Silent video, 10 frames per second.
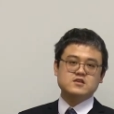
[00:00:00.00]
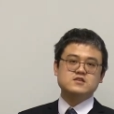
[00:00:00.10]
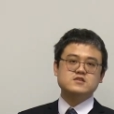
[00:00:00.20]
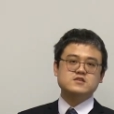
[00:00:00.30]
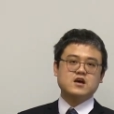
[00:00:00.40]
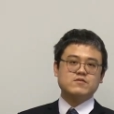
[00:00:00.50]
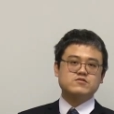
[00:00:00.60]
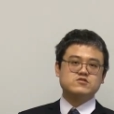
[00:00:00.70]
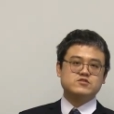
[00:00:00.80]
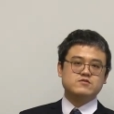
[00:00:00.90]
This type
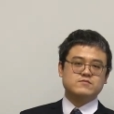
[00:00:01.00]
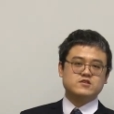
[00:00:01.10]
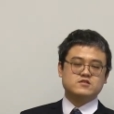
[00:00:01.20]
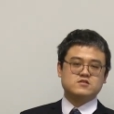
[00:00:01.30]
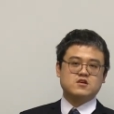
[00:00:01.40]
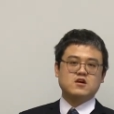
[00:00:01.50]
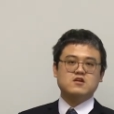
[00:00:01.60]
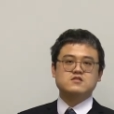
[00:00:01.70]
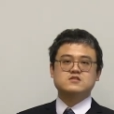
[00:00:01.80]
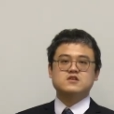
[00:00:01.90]
of treatment is
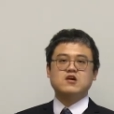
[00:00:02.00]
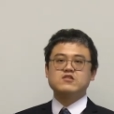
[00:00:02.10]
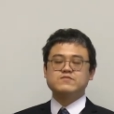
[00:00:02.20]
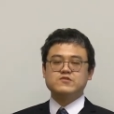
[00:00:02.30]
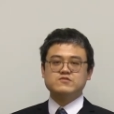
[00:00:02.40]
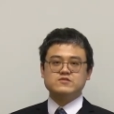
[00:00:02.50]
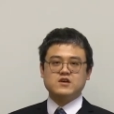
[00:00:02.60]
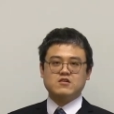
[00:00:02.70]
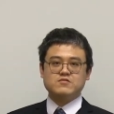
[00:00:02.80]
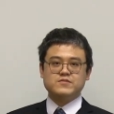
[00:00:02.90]
called cell
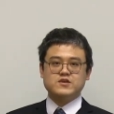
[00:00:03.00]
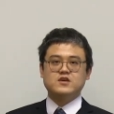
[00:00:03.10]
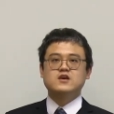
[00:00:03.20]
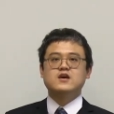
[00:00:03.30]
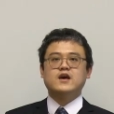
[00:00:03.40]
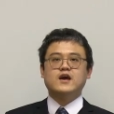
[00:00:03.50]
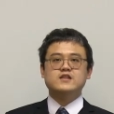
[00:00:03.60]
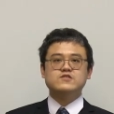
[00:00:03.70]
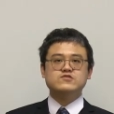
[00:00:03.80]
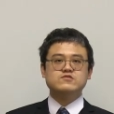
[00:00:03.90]
immunotherapy.
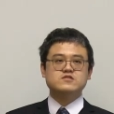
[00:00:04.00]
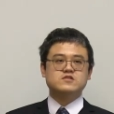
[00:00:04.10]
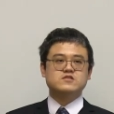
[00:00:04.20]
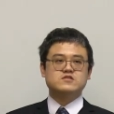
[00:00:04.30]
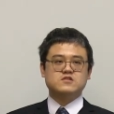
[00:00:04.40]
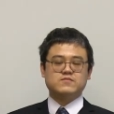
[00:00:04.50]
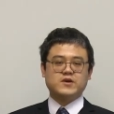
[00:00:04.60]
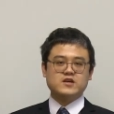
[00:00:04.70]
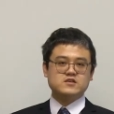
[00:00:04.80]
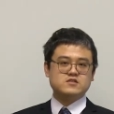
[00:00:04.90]
It uses the
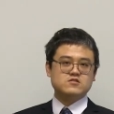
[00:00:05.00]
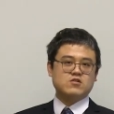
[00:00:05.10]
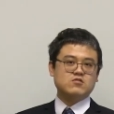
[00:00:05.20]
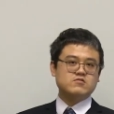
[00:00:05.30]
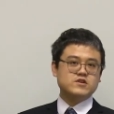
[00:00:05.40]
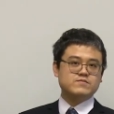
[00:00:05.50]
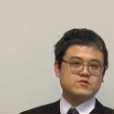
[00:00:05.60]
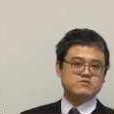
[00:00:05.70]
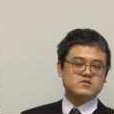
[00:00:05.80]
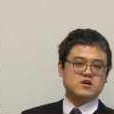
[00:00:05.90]
patient's own
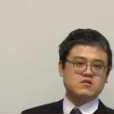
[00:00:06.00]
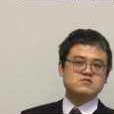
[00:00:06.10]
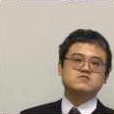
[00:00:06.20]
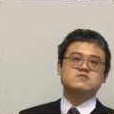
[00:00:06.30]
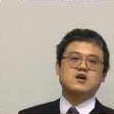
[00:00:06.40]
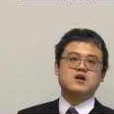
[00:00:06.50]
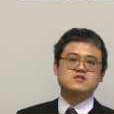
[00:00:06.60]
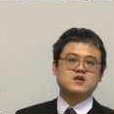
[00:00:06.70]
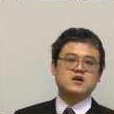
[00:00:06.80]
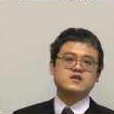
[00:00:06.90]
immune cells to
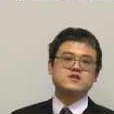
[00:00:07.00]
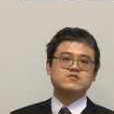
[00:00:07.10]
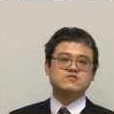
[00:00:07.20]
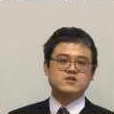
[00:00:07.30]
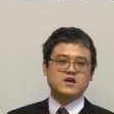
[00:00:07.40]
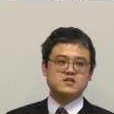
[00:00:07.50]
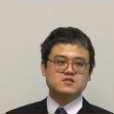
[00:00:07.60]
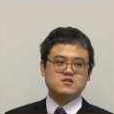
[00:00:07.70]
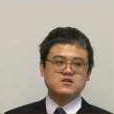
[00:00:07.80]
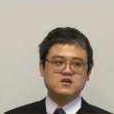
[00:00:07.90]
hunt down and kill
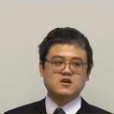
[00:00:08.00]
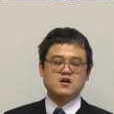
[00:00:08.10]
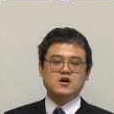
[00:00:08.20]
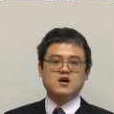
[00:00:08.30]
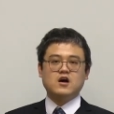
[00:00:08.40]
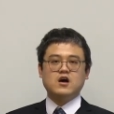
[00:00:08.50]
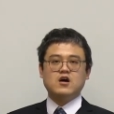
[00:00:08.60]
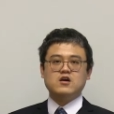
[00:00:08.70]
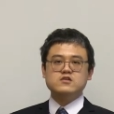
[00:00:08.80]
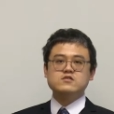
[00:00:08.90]
cancer.
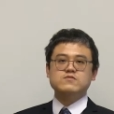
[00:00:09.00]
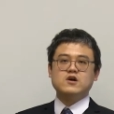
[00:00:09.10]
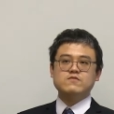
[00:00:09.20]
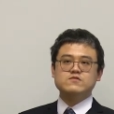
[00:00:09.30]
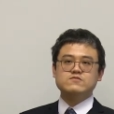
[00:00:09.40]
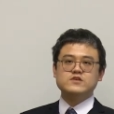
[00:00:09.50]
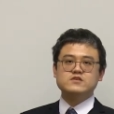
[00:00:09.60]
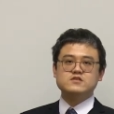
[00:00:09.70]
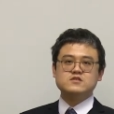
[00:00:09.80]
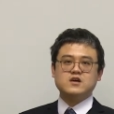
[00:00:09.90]
In one of the
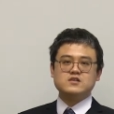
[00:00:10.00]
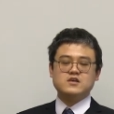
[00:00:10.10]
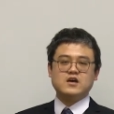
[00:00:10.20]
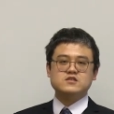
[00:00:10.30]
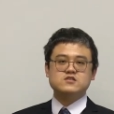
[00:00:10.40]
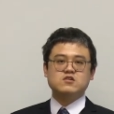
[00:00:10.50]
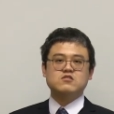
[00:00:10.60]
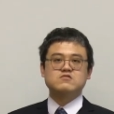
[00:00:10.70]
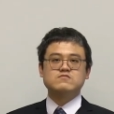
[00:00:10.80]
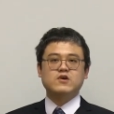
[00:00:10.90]
recent studies has
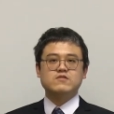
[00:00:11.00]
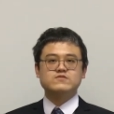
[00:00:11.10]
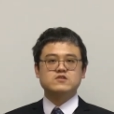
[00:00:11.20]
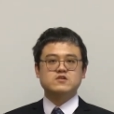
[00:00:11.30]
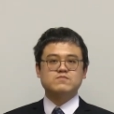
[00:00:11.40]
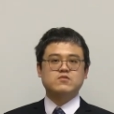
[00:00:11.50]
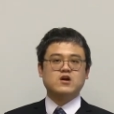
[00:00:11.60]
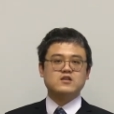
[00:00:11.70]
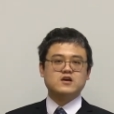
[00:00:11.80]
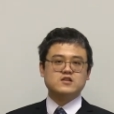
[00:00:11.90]
shown one of the
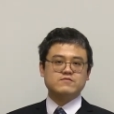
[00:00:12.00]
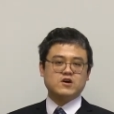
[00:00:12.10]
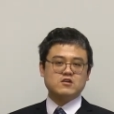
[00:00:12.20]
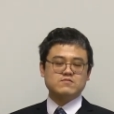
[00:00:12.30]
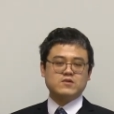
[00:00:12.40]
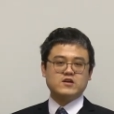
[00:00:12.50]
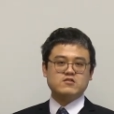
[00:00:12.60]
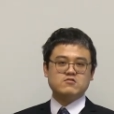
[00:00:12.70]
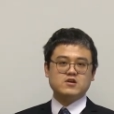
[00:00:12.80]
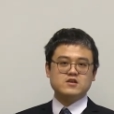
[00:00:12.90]
products developed by
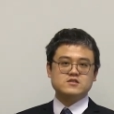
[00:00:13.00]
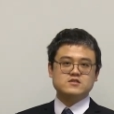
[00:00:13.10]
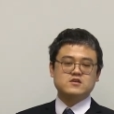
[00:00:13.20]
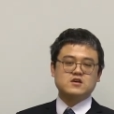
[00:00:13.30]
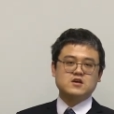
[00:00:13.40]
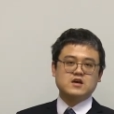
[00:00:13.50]
Novartis